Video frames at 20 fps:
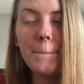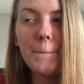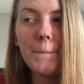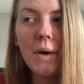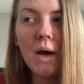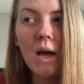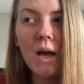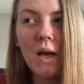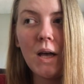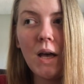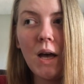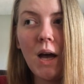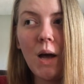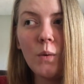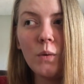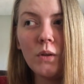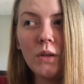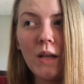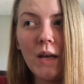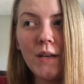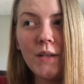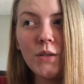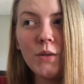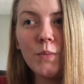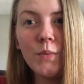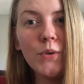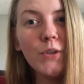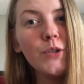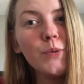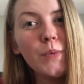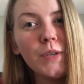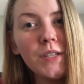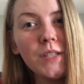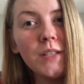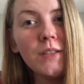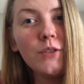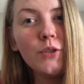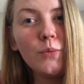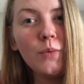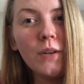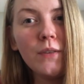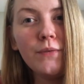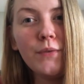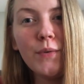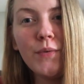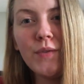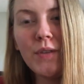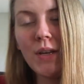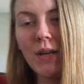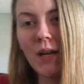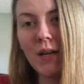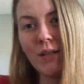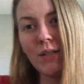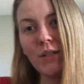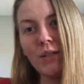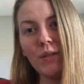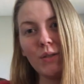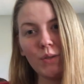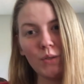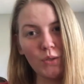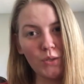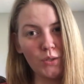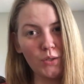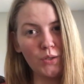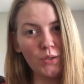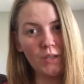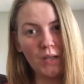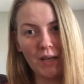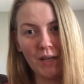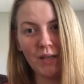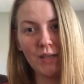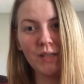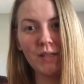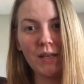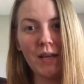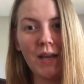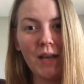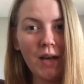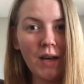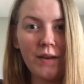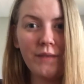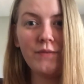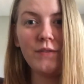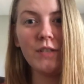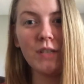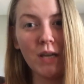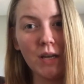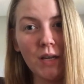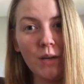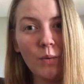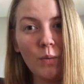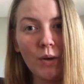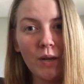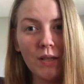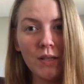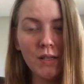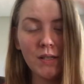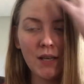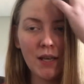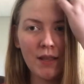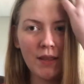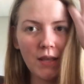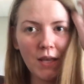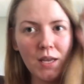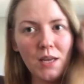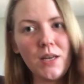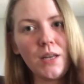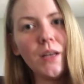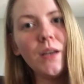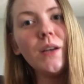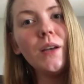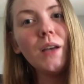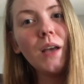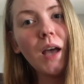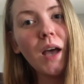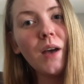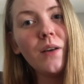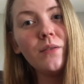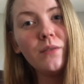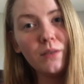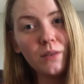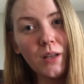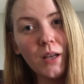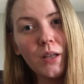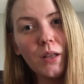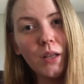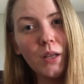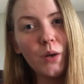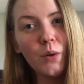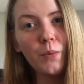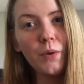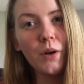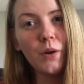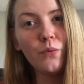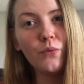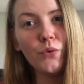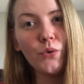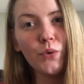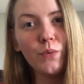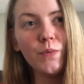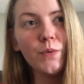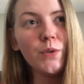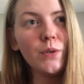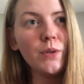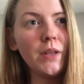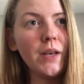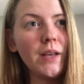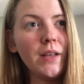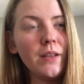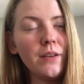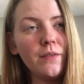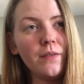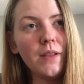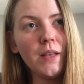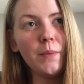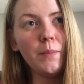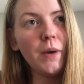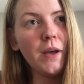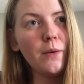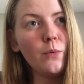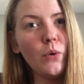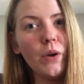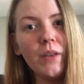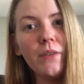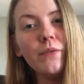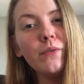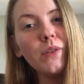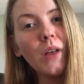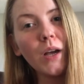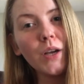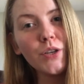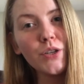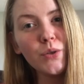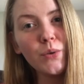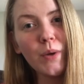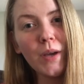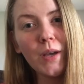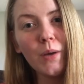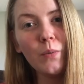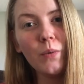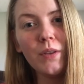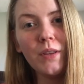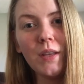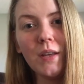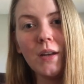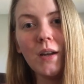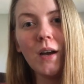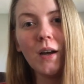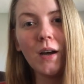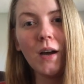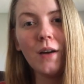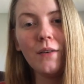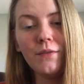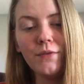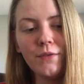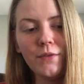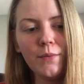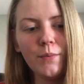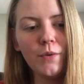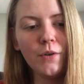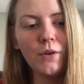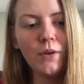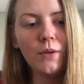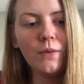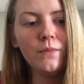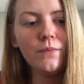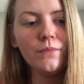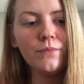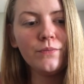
but I would like to push myself to 159 just to like say I've done it once, and then have a little bit of room to like let my weight fluctuate within a comfortable